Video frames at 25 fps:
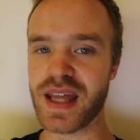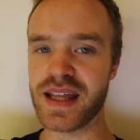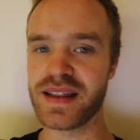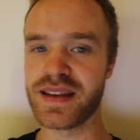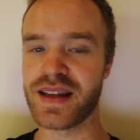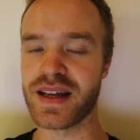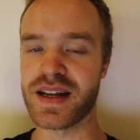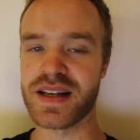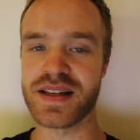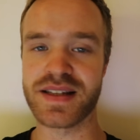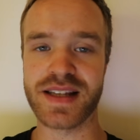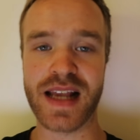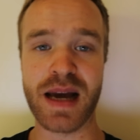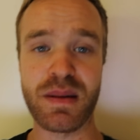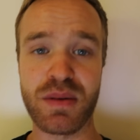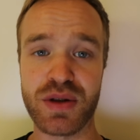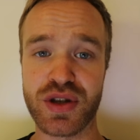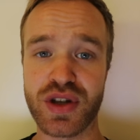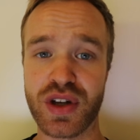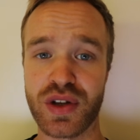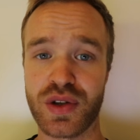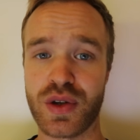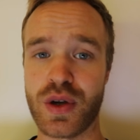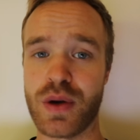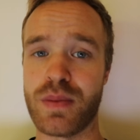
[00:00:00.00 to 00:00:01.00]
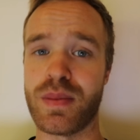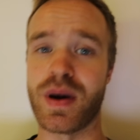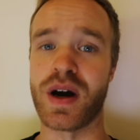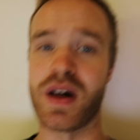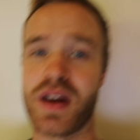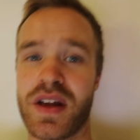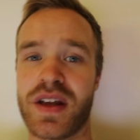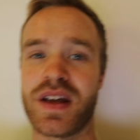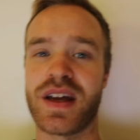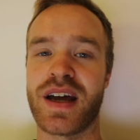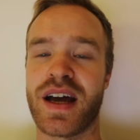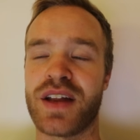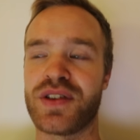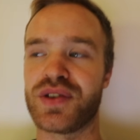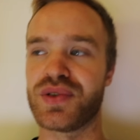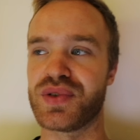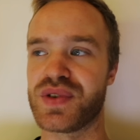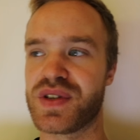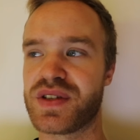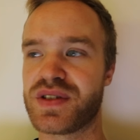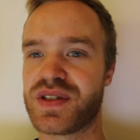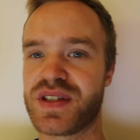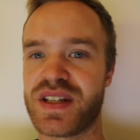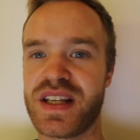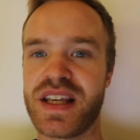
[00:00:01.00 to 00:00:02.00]
that is damaging to your body and you
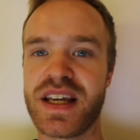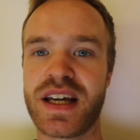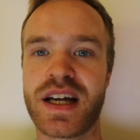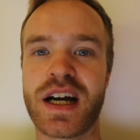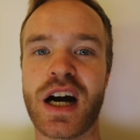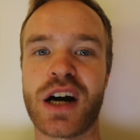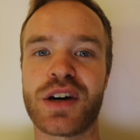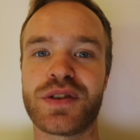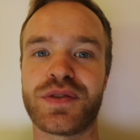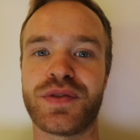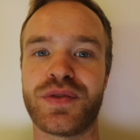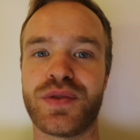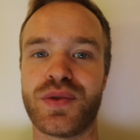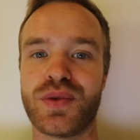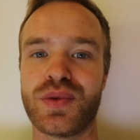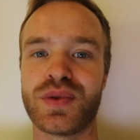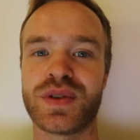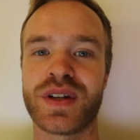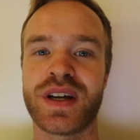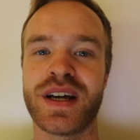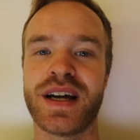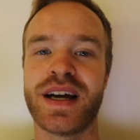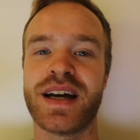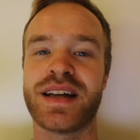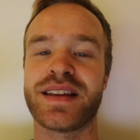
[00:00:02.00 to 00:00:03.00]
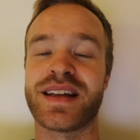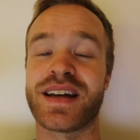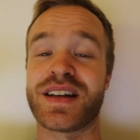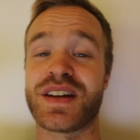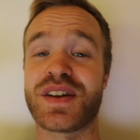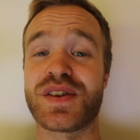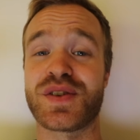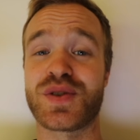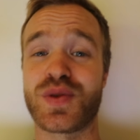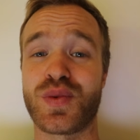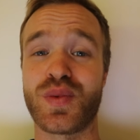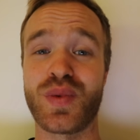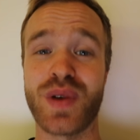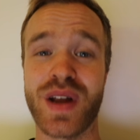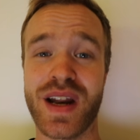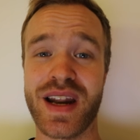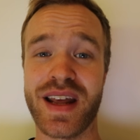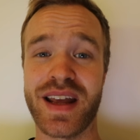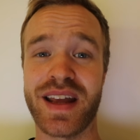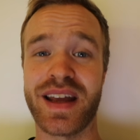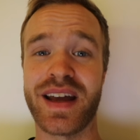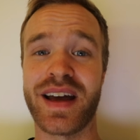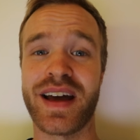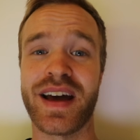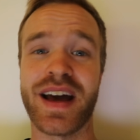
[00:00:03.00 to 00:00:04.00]
seek out food that is
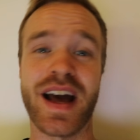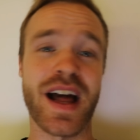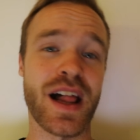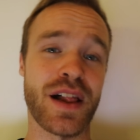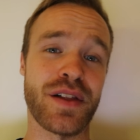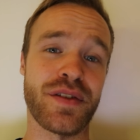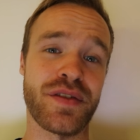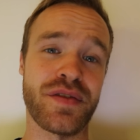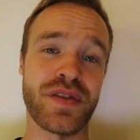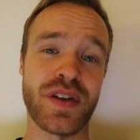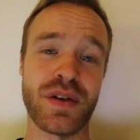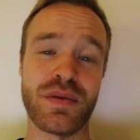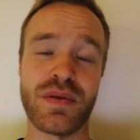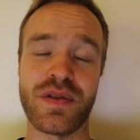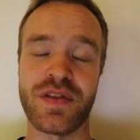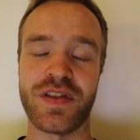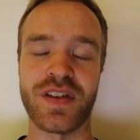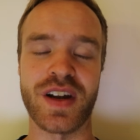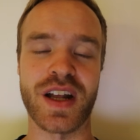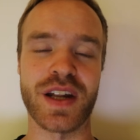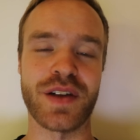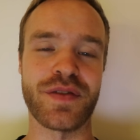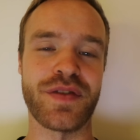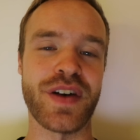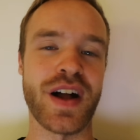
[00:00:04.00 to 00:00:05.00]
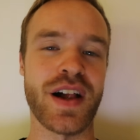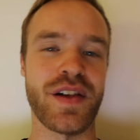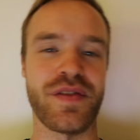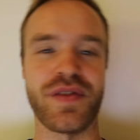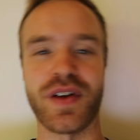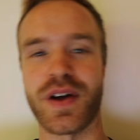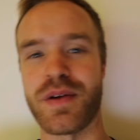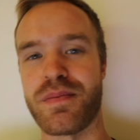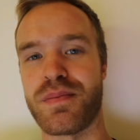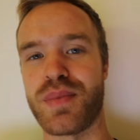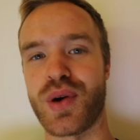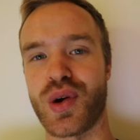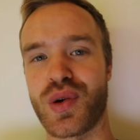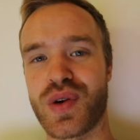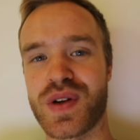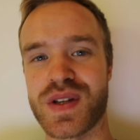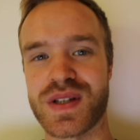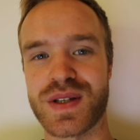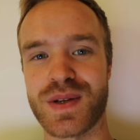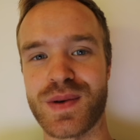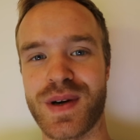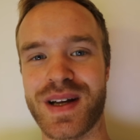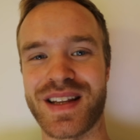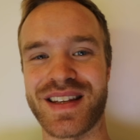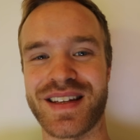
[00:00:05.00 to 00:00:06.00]
really healthy with a lot of healthy
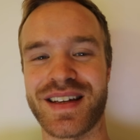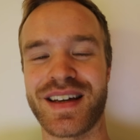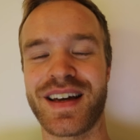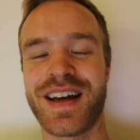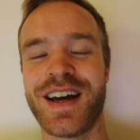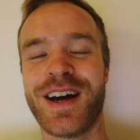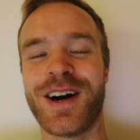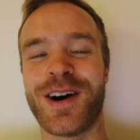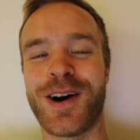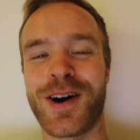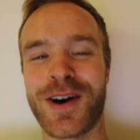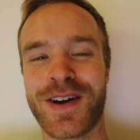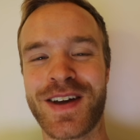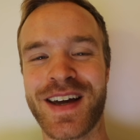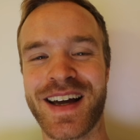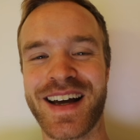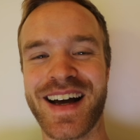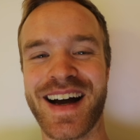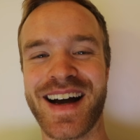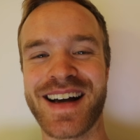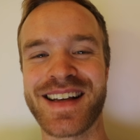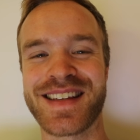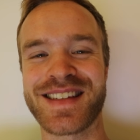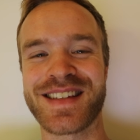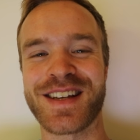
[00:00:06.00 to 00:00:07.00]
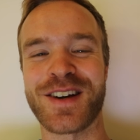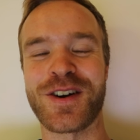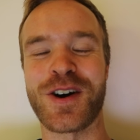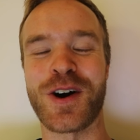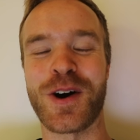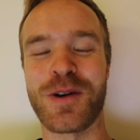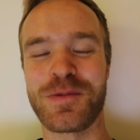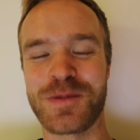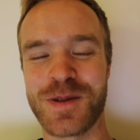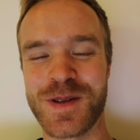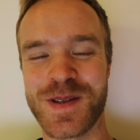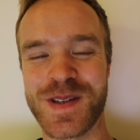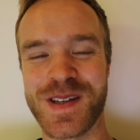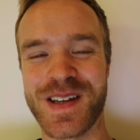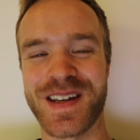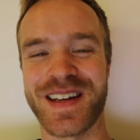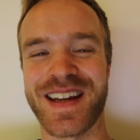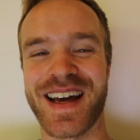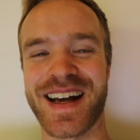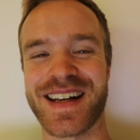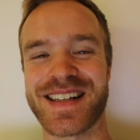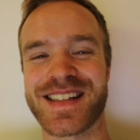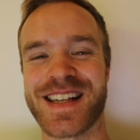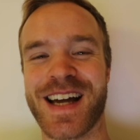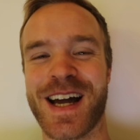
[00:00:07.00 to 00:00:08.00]
components to it. Okay guys, hope to see you
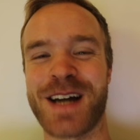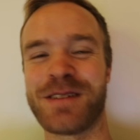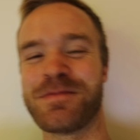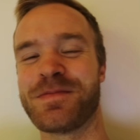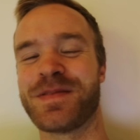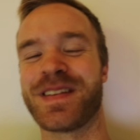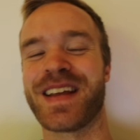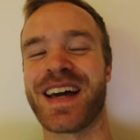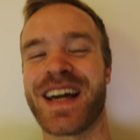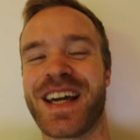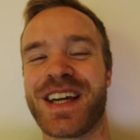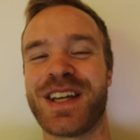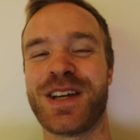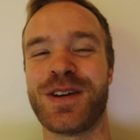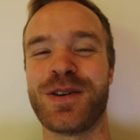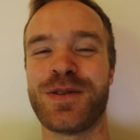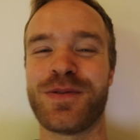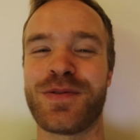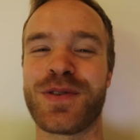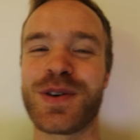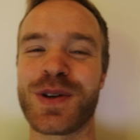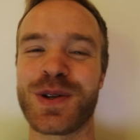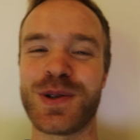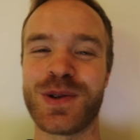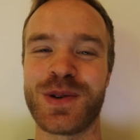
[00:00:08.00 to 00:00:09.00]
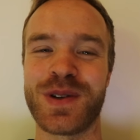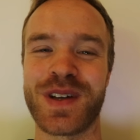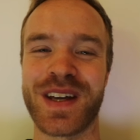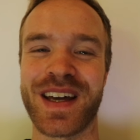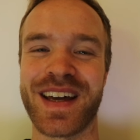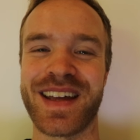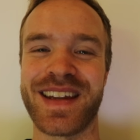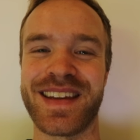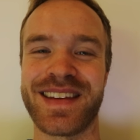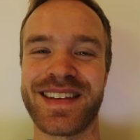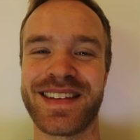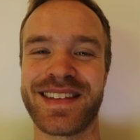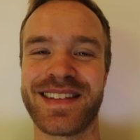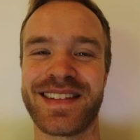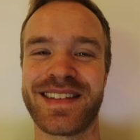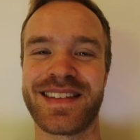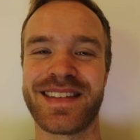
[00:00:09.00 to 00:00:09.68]
next time. Thank you for tuning in.